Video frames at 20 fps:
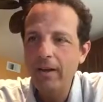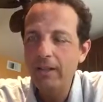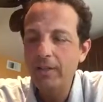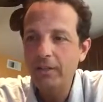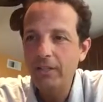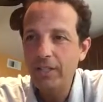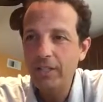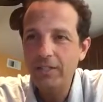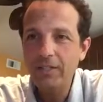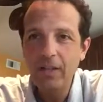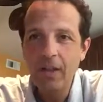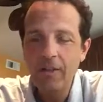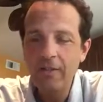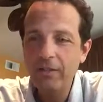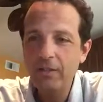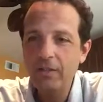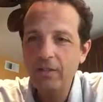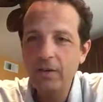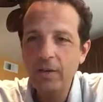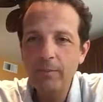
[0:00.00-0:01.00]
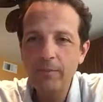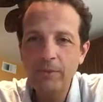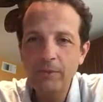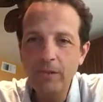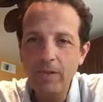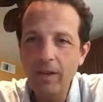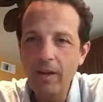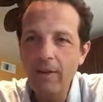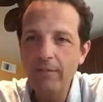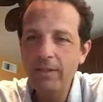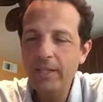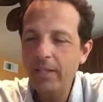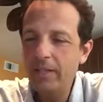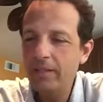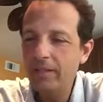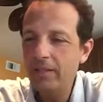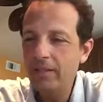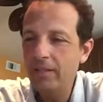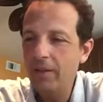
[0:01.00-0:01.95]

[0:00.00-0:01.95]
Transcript: She saw the script, she loved it.